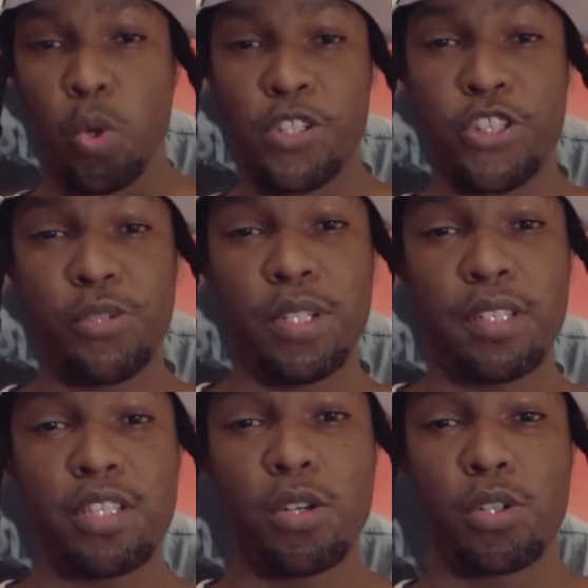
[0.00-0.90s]
Once you're in
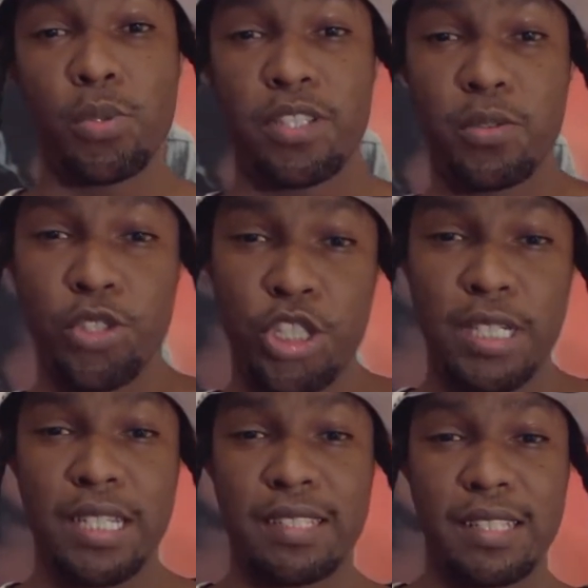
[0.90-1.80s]
the Dokuritsu
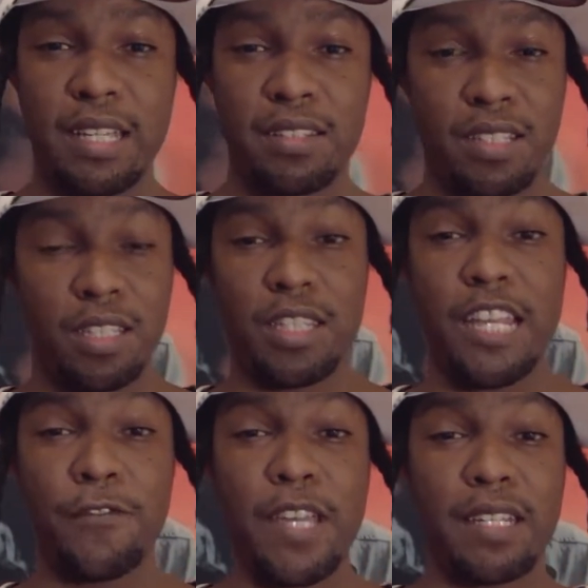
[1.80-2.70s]
Shiki stance,
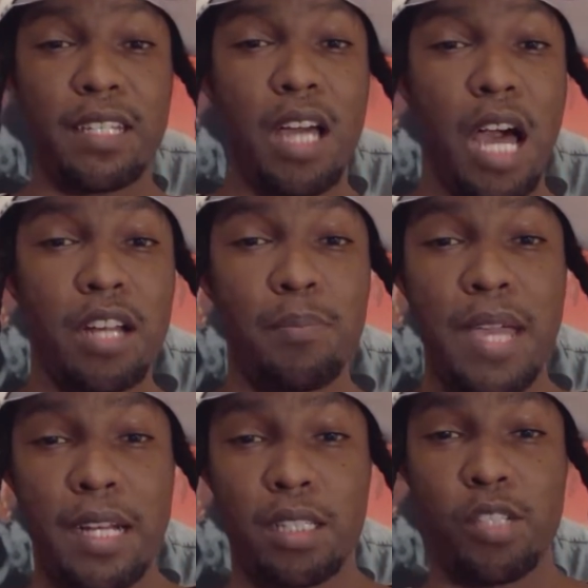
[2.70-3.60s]
Leifei can
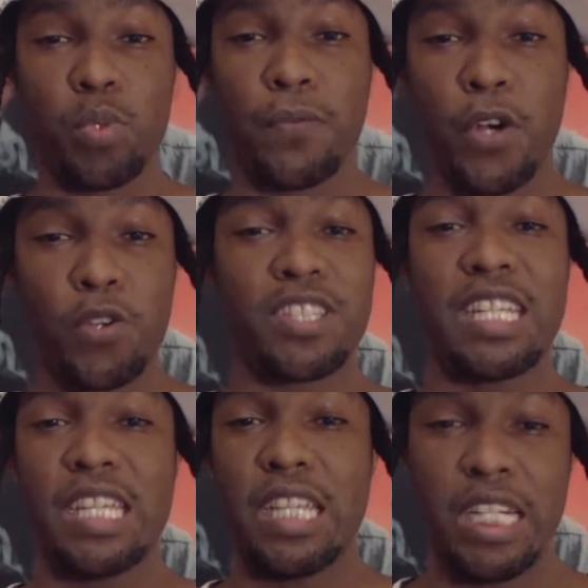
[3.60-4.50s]
automatically reverse
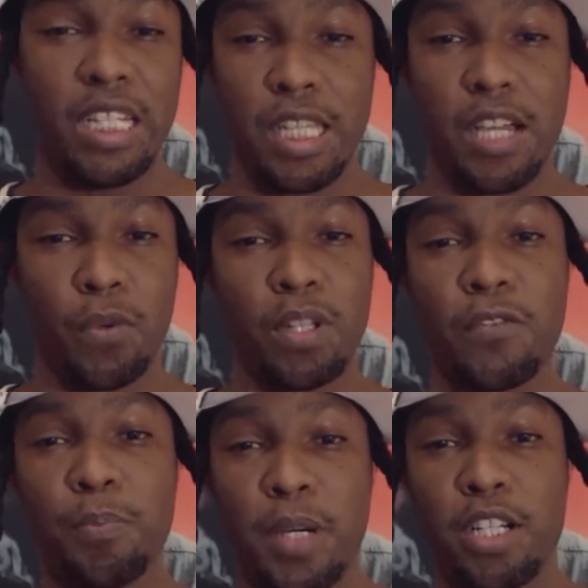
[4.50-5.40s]
any level
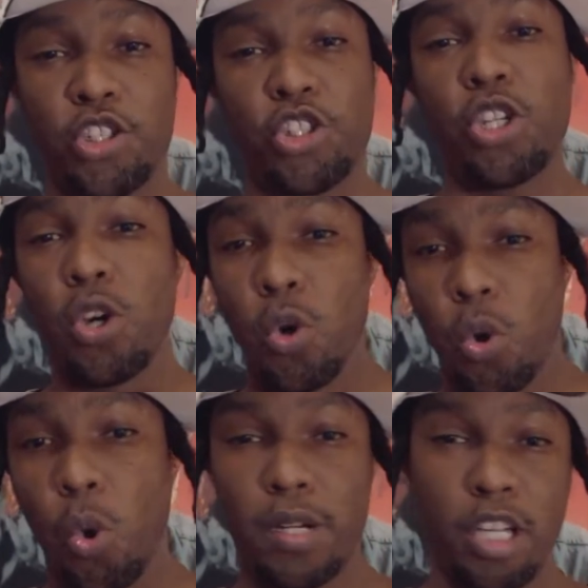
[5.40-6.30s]
of punch
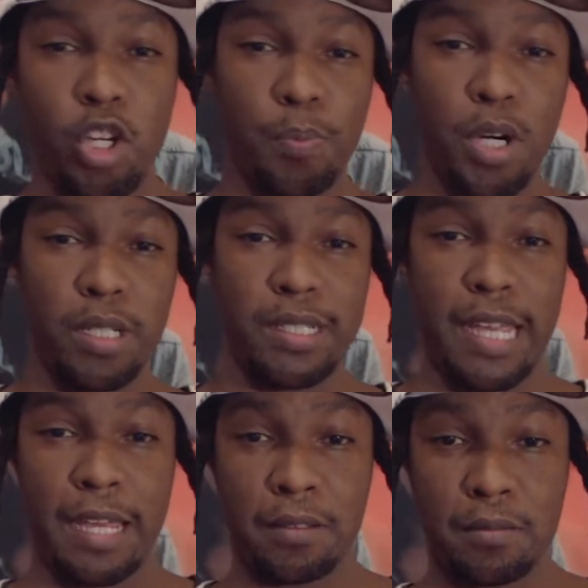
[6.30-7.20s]
or elbow attack.